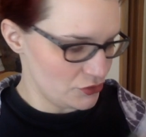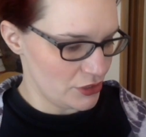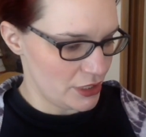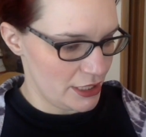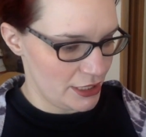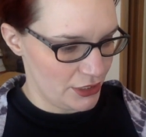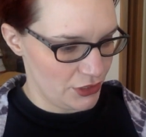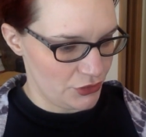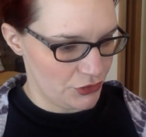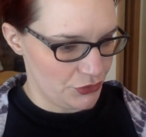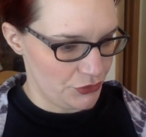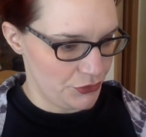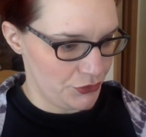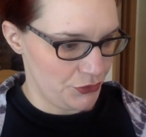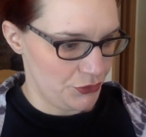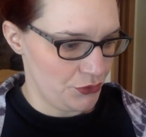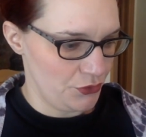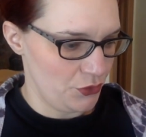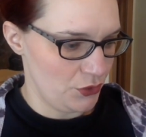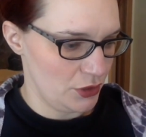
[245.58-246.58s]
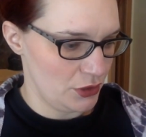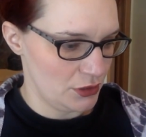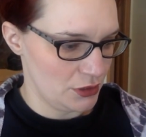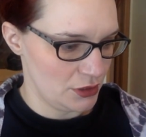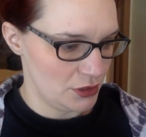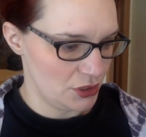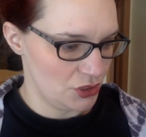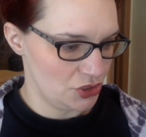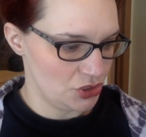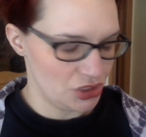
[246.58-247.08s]
trying to
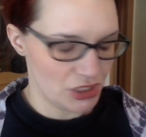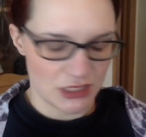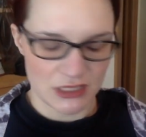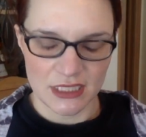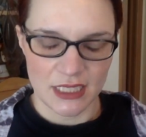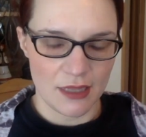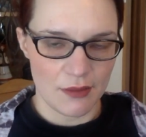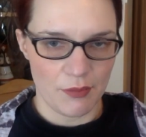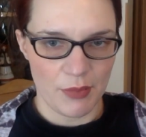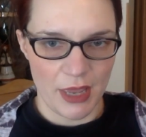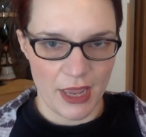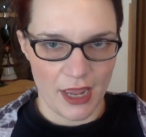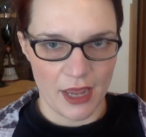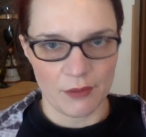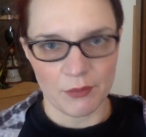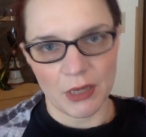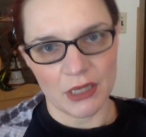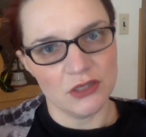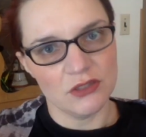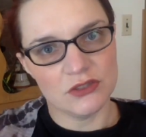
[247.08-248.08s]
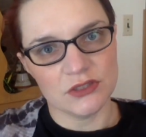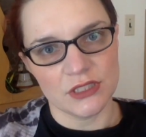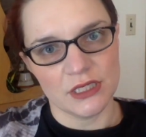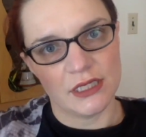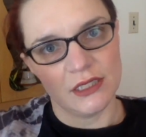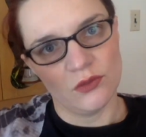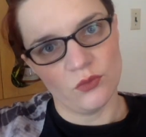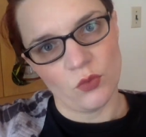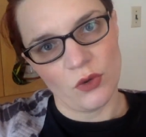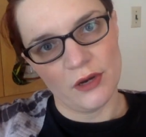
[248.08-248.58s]
just hit pan by using
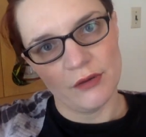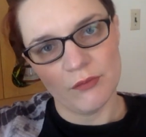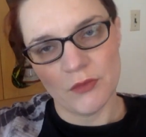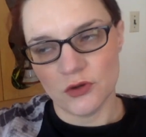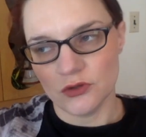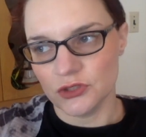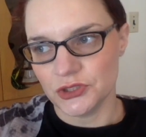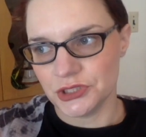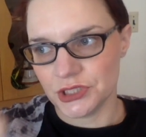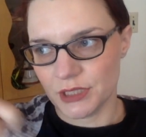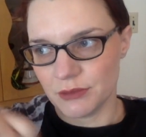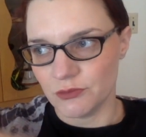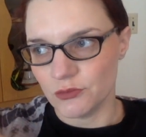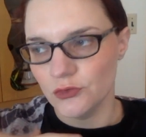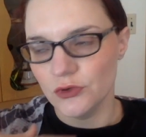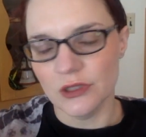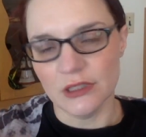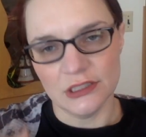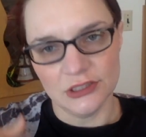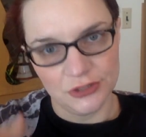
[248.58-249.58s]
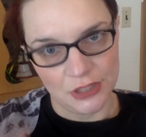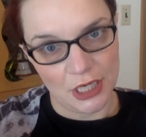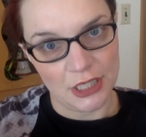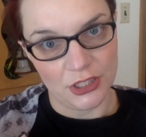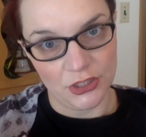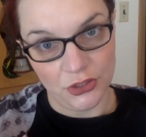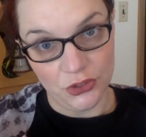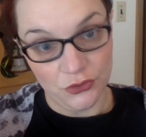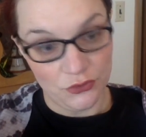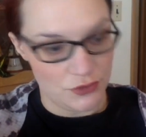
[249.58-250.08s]
it in one motion. I'm really trying
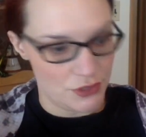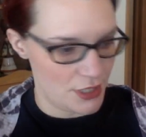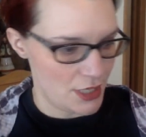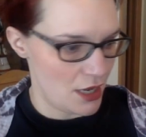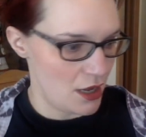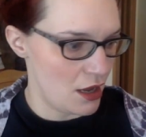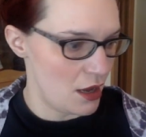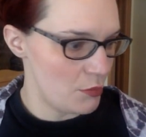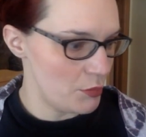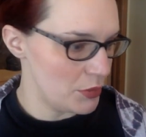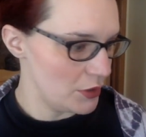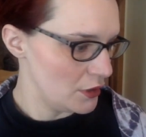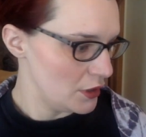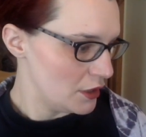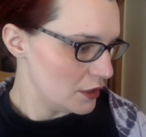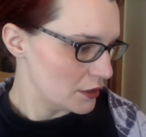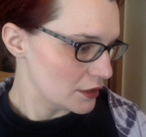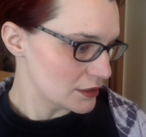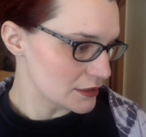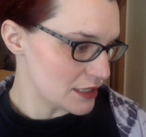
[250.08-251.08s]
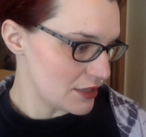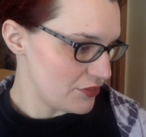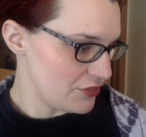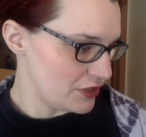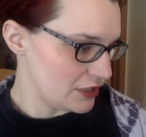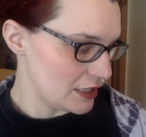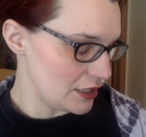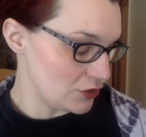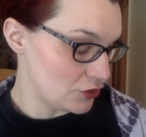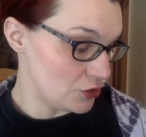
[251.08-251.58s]
to use it up, because I
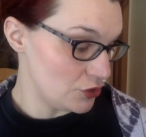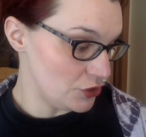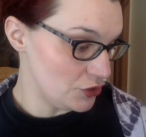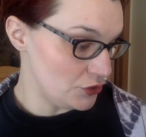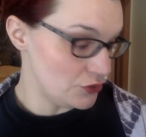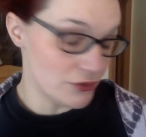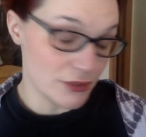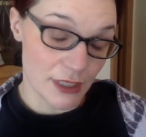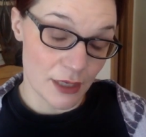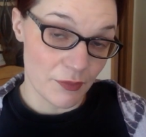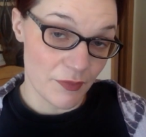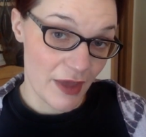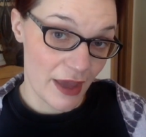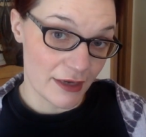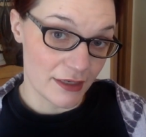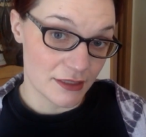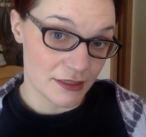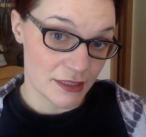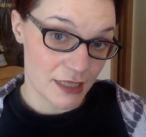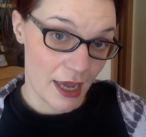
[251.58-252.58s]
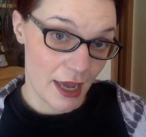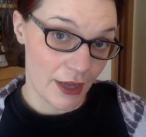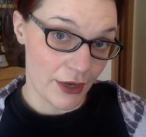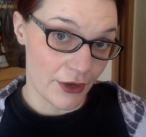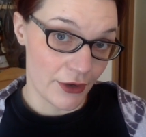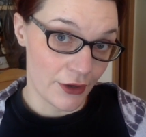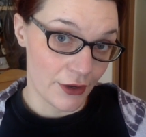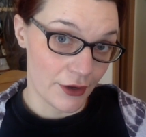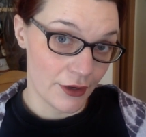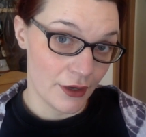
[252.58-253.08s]
think I could use up that
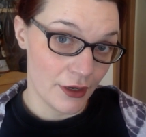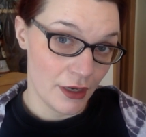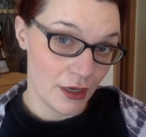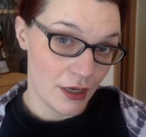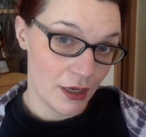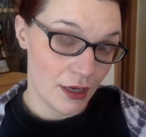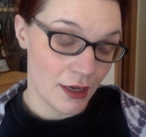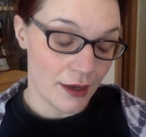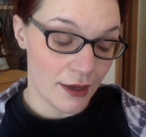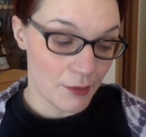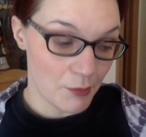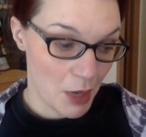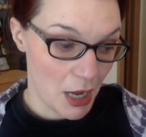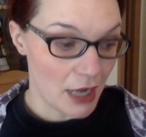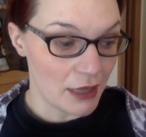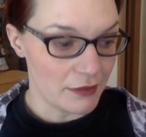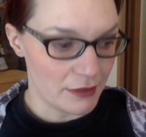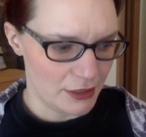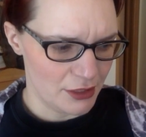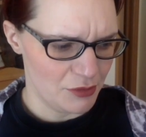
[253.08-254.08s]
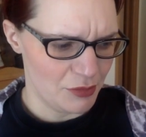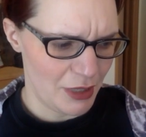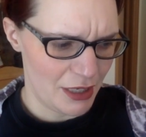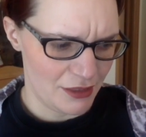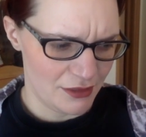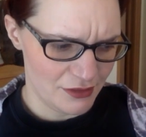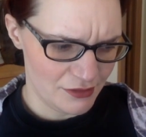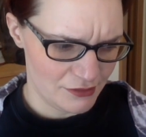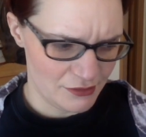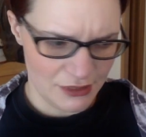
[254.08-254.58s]
entire highlighter
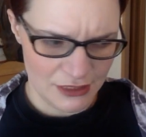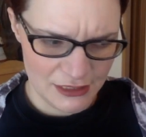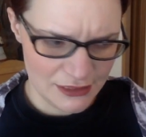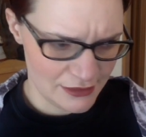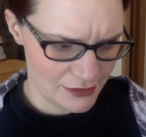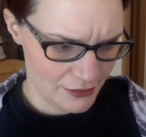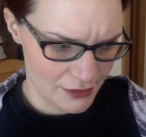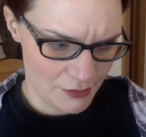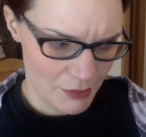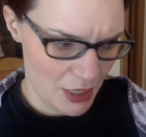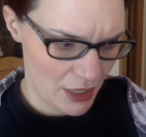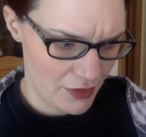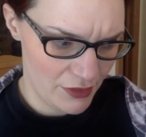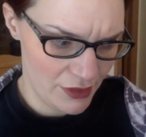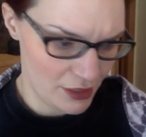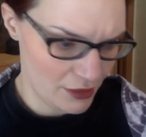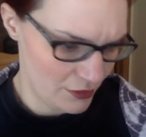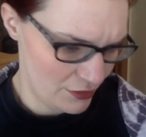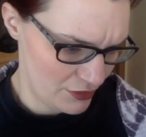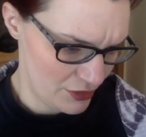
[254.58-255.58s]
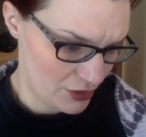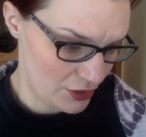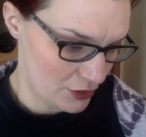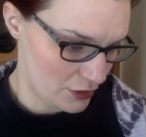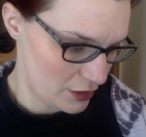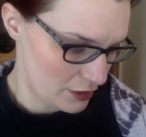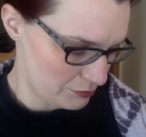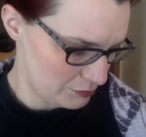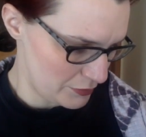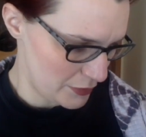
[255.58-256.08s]
easily by the end of the
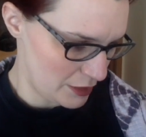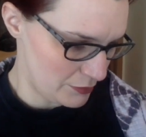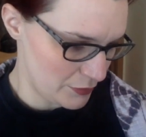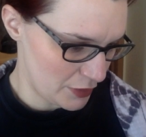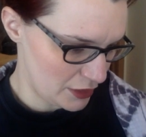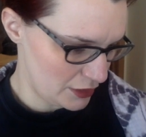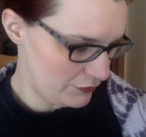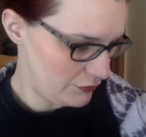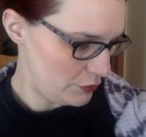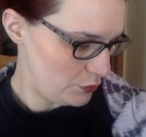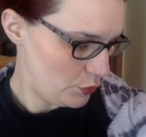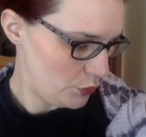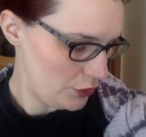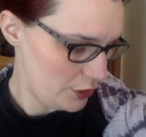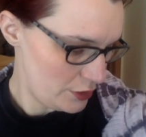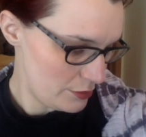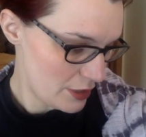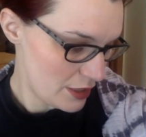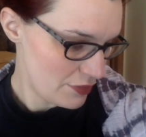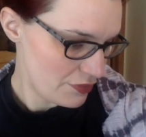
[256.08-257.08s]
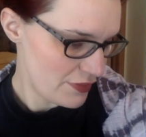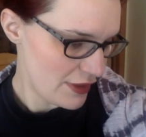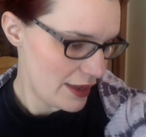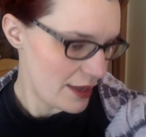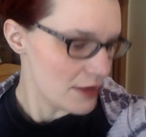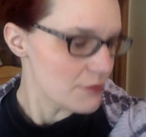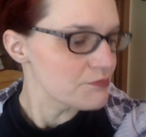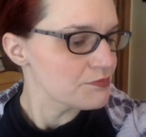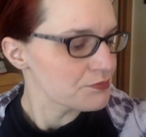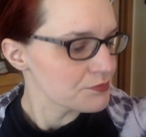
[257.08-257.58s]
year. I'm not even worried about
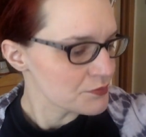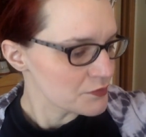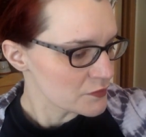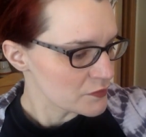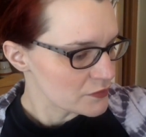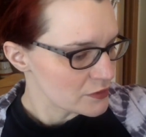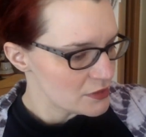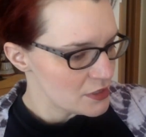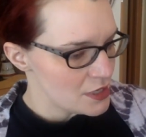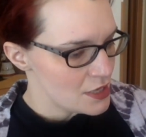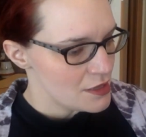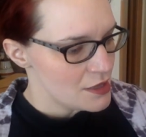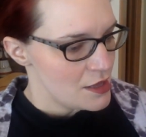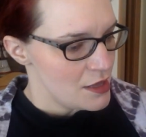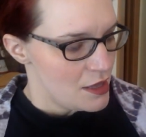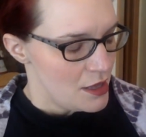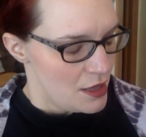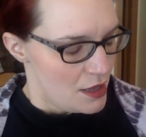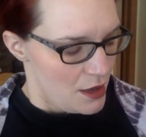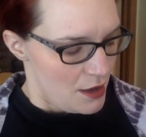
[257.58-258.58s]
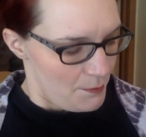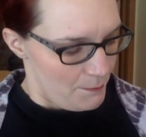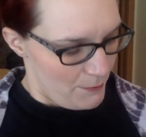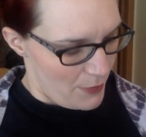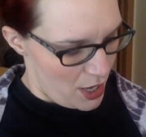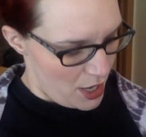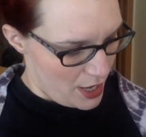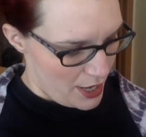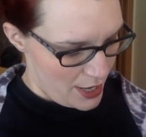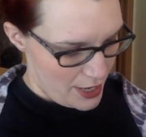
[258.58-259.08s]
that.
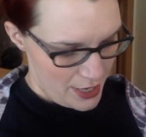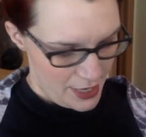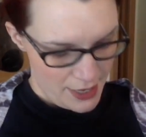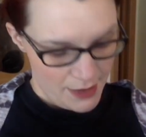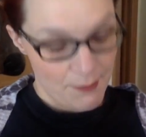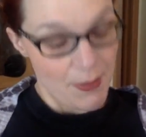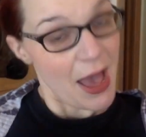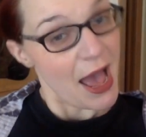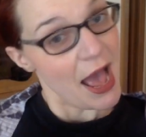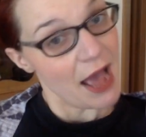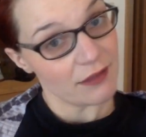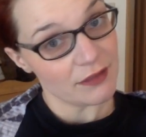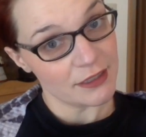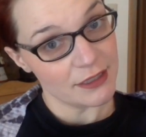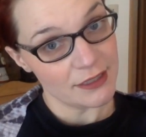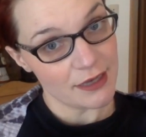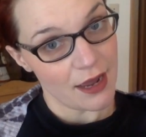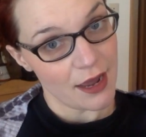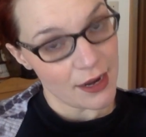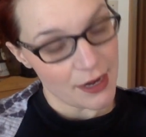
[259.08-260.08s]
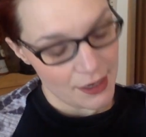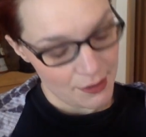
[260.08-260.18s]
My palette I